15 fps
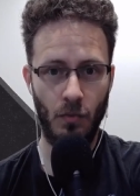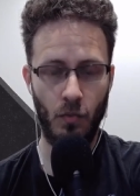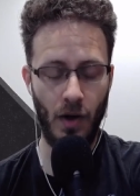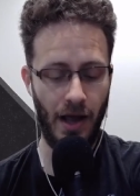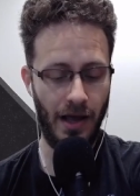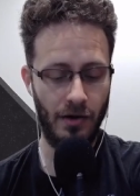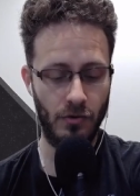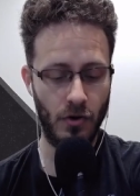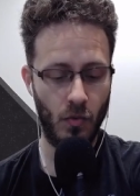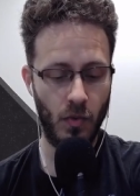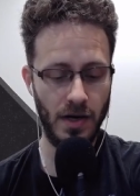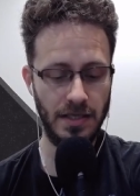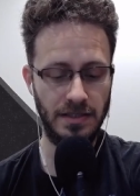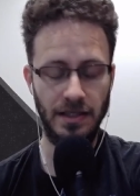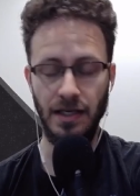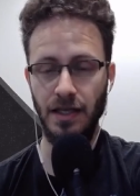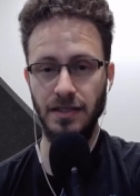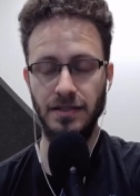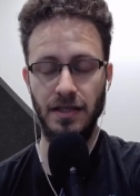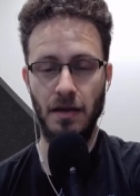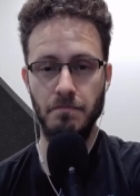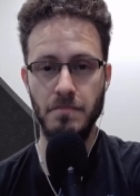I don't know, what is it?
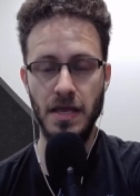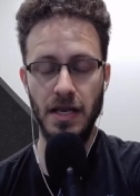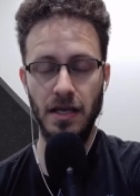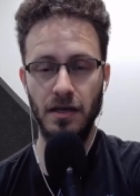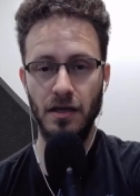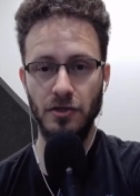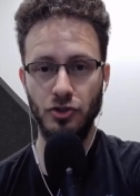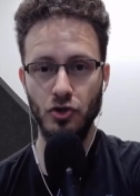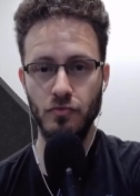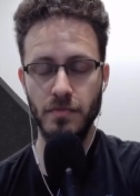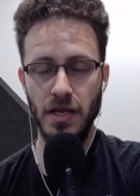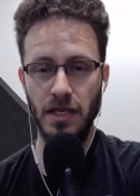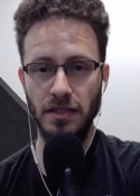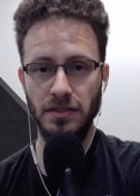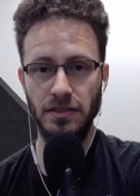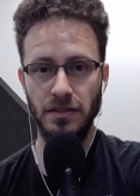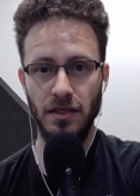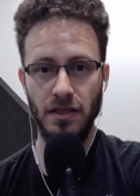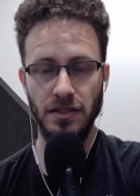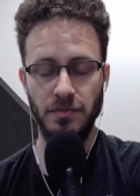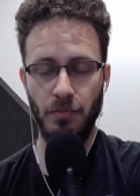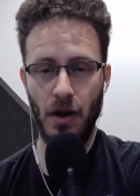Is it a minute? 2 minutes?
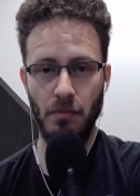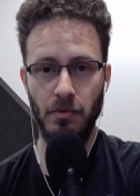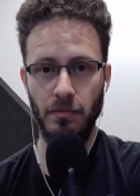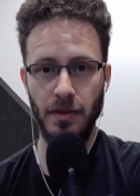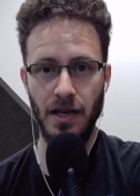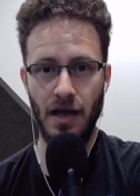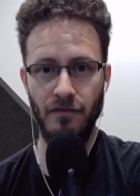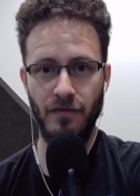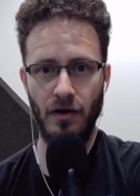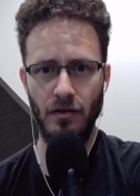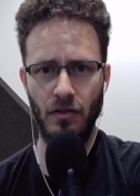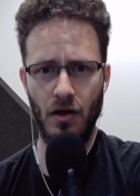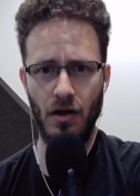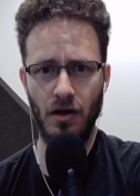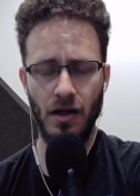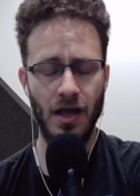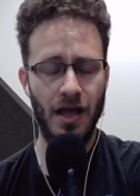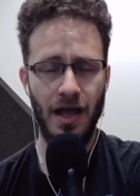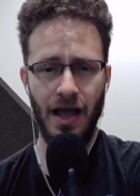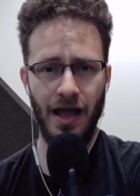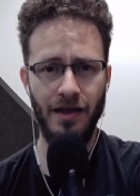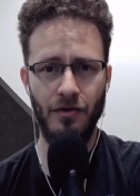It's probably not very long.
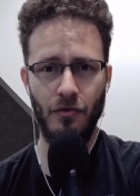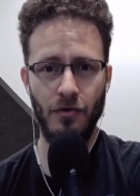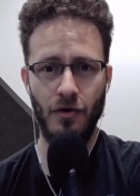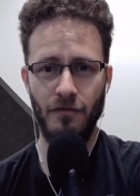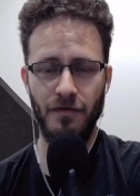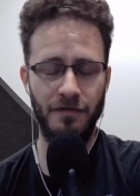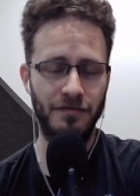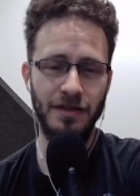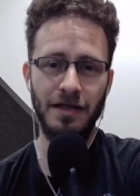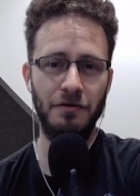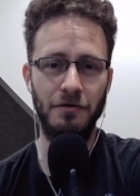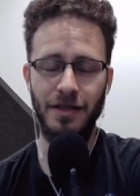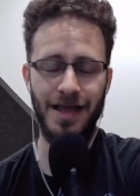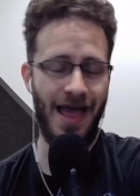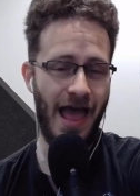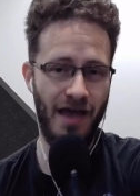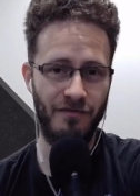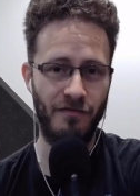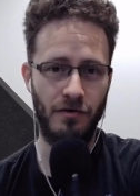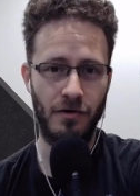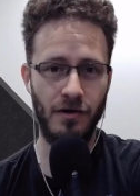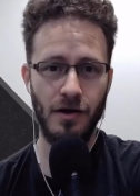I don't know if I've literally
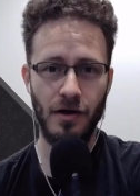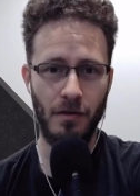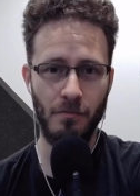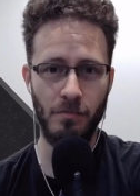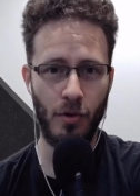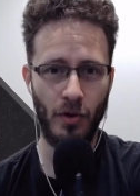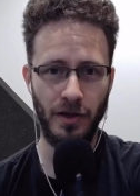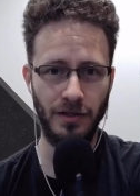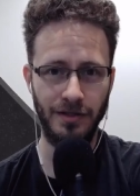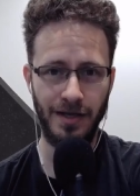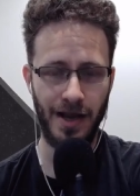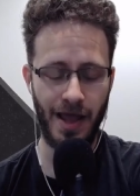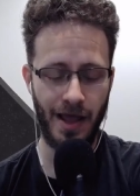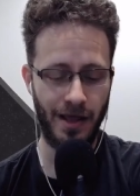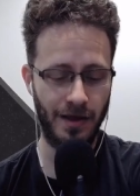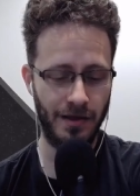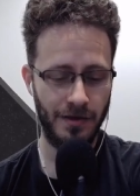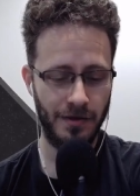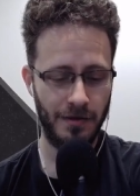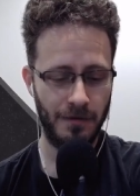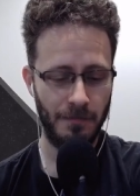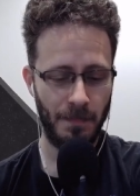ever boiled an egg.
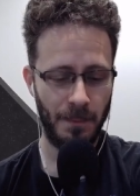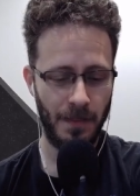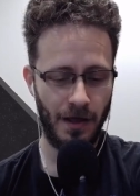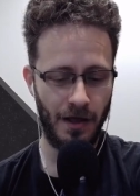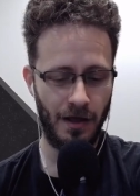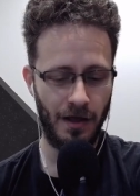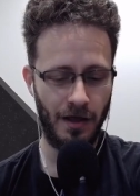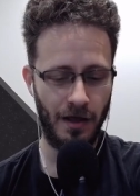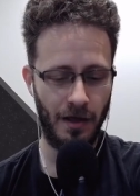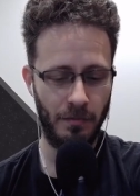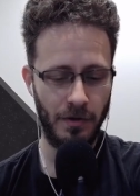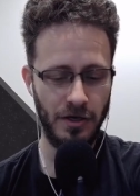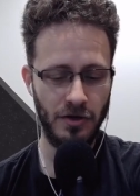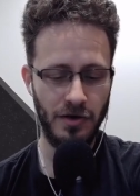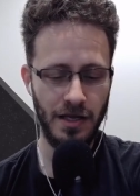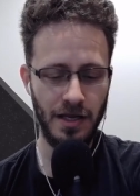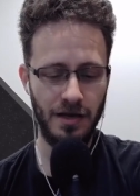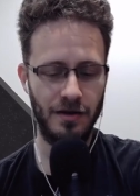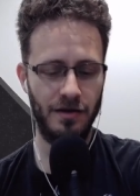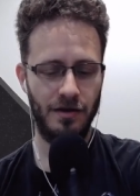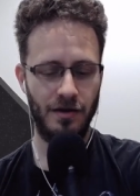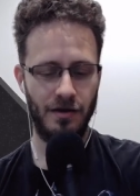But you
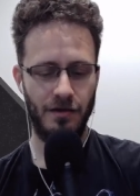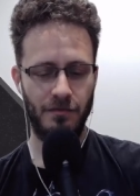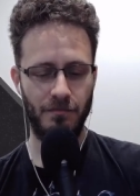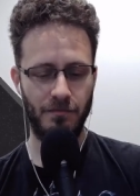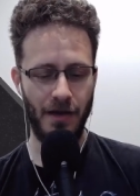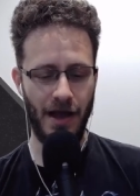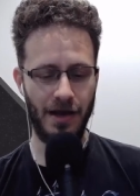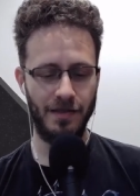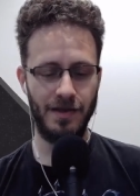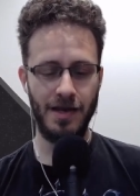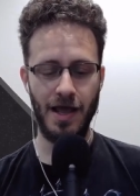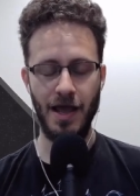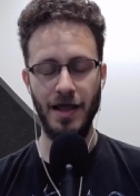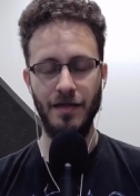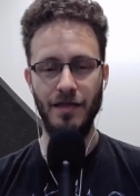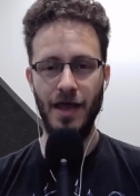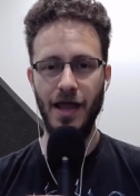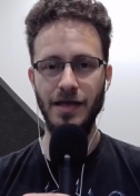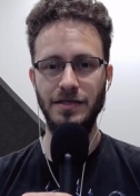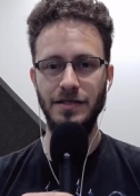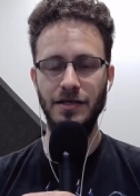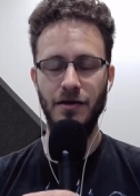need, back in the day, in the
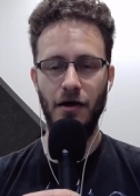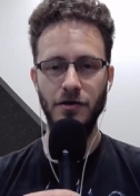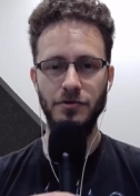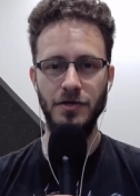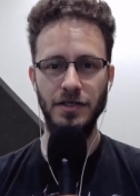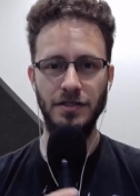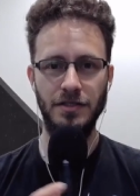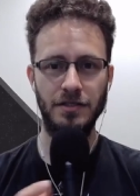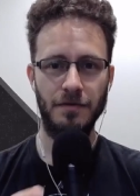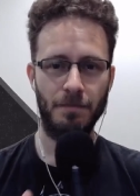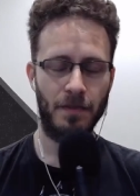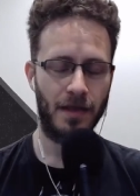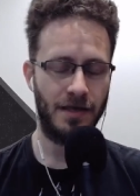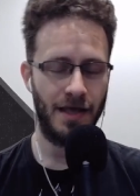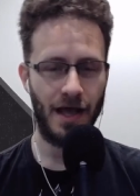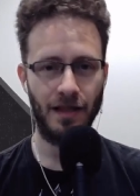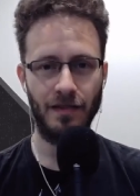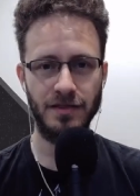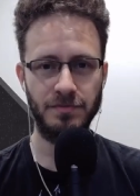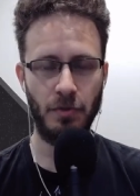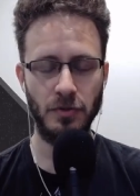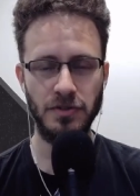1800s, yeah,
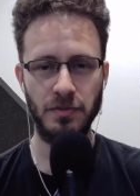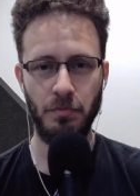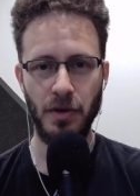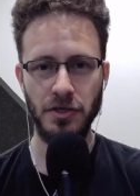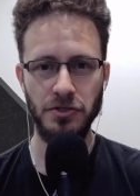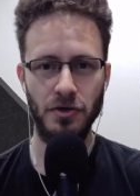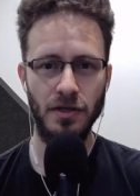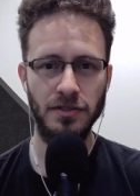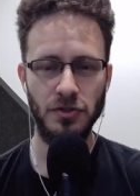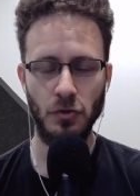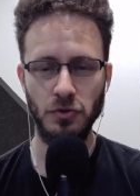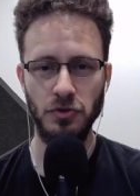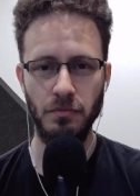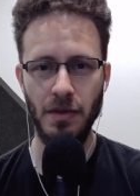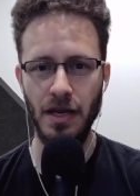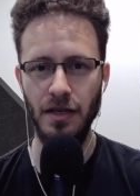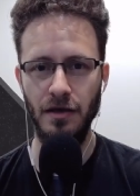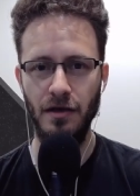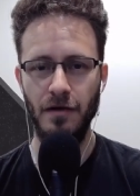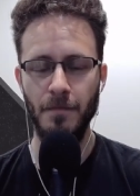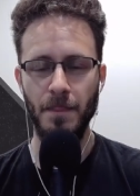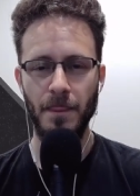let's post a picture on social
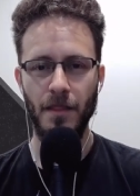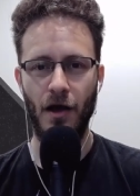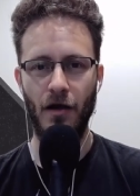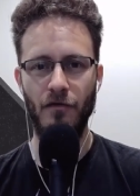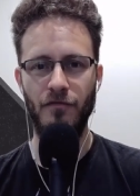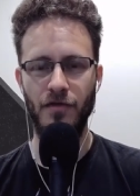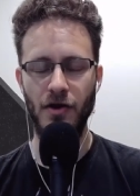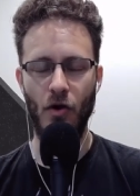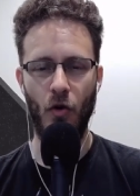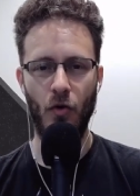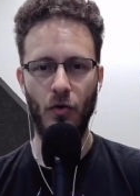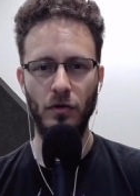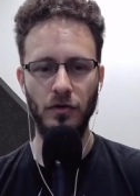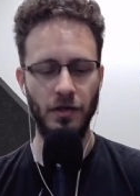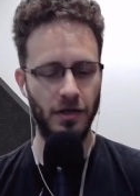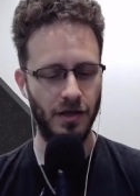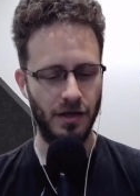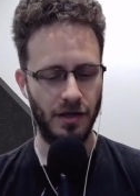media of an old